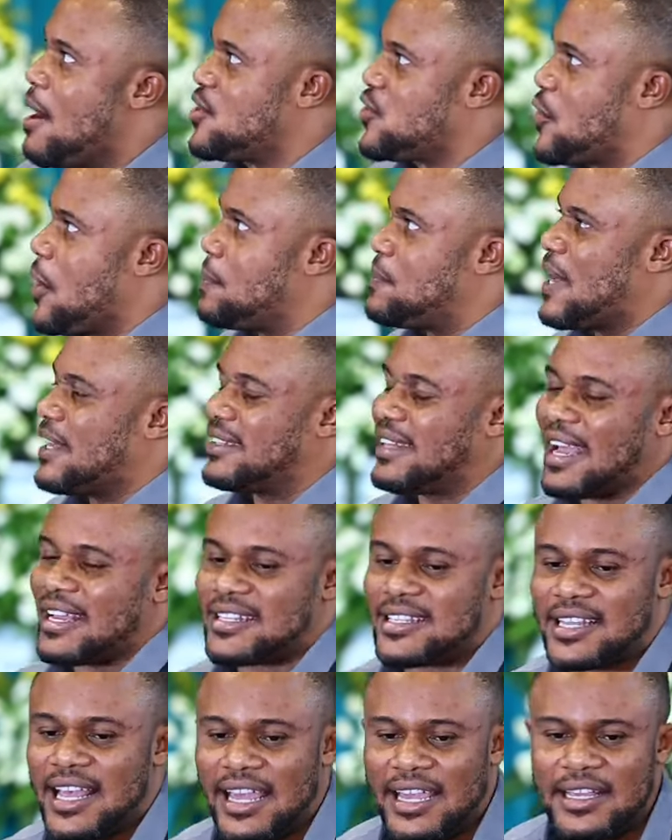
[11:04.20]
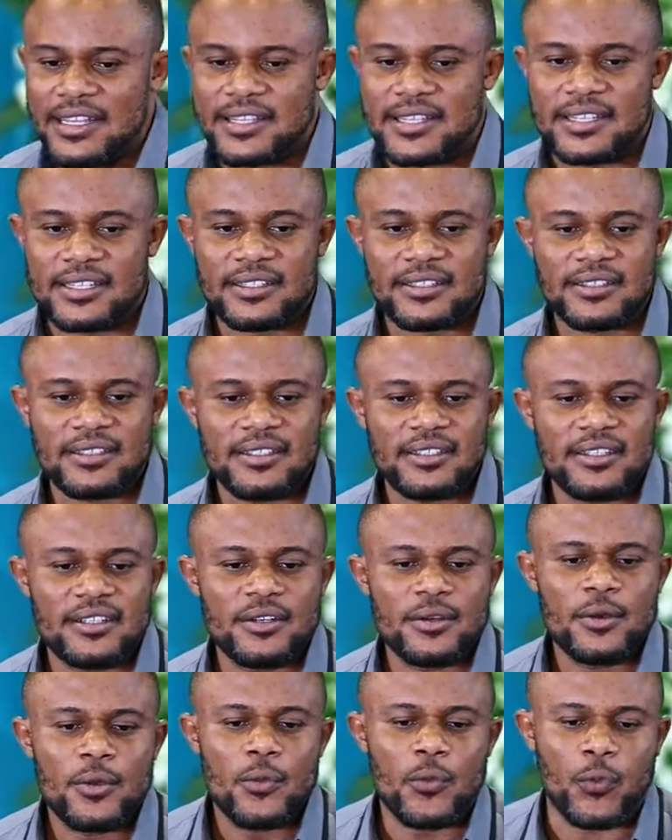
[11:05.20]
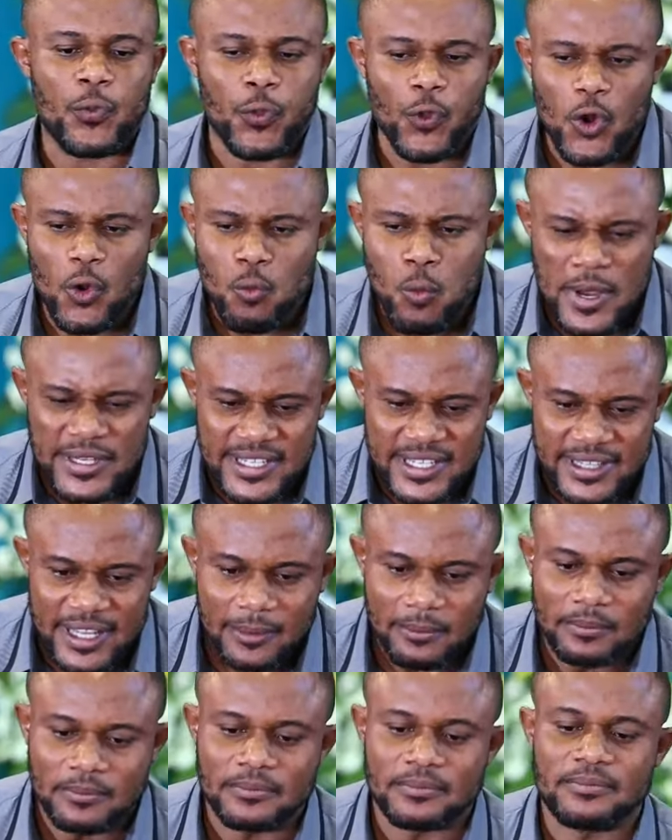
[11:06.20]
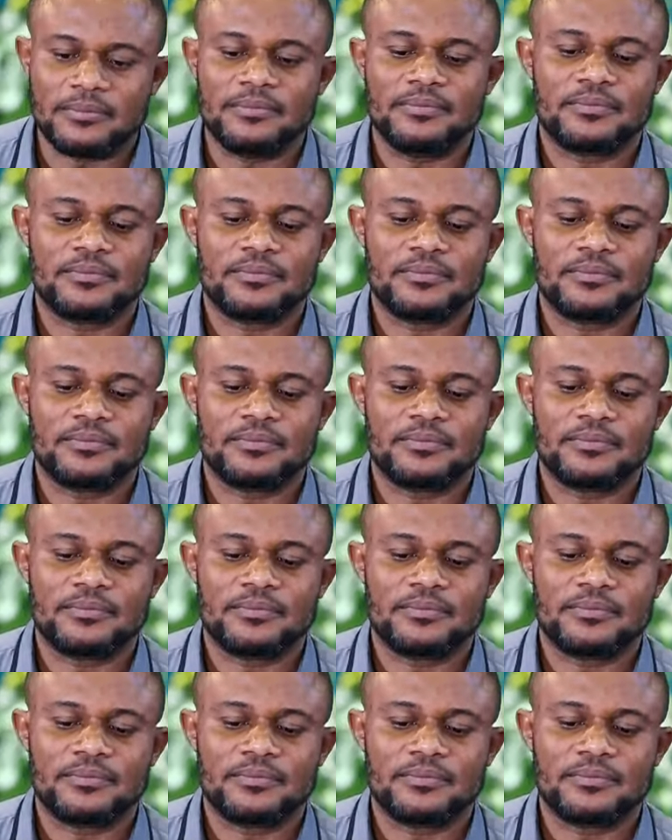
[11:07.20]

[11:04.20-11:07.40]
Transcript: Our scripture text says, Through wisdom,